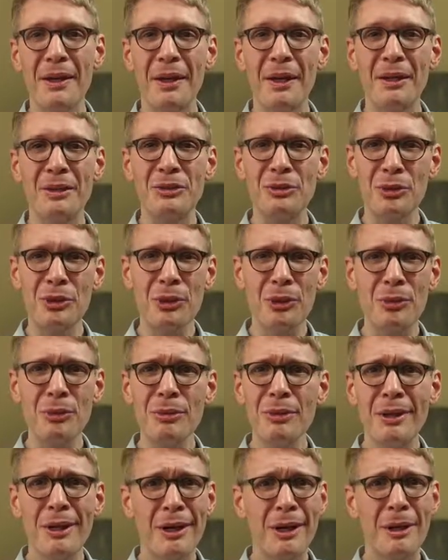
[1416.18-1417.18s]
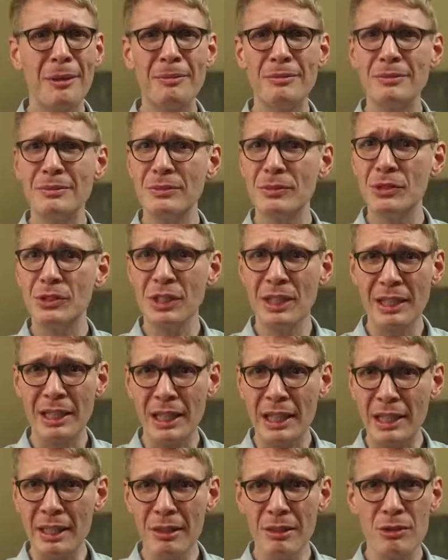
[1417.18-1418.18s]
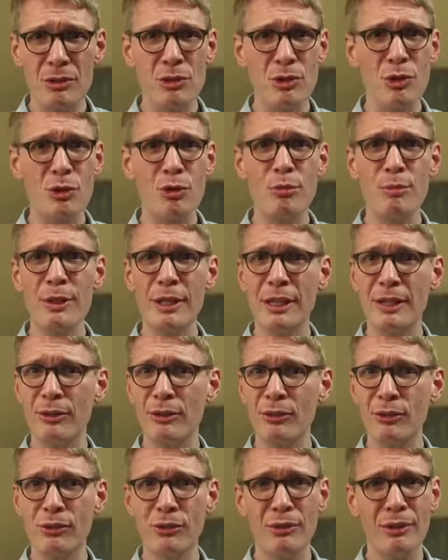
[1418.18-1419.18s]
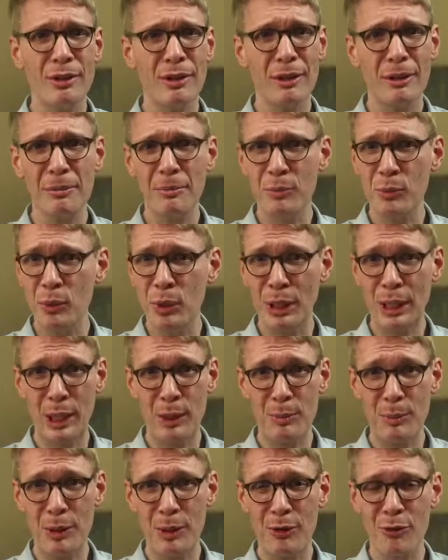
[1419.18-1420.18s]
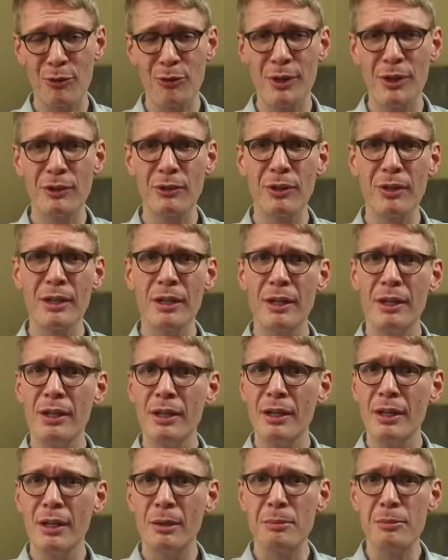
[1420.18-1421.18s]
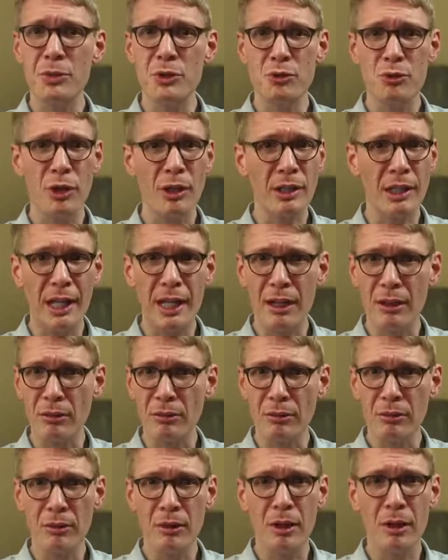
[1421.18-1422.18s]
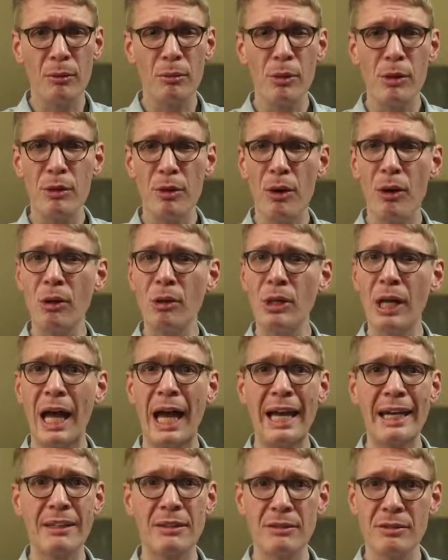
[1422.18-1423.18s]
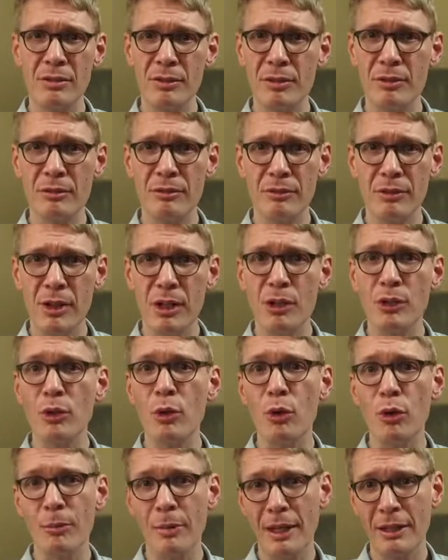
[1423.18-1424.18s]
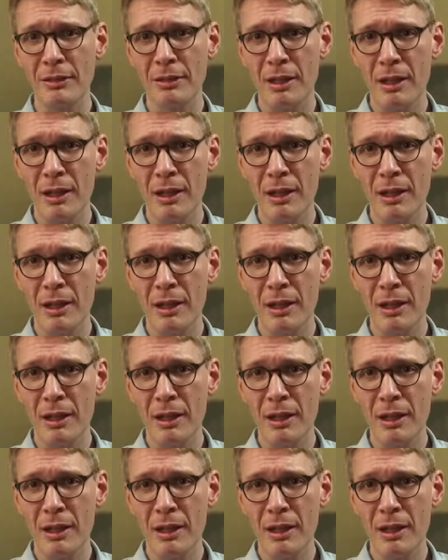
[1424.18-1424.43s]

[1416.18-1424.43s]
So suddenly, Job is, again paraphrasing, struck down with all kinds of torment.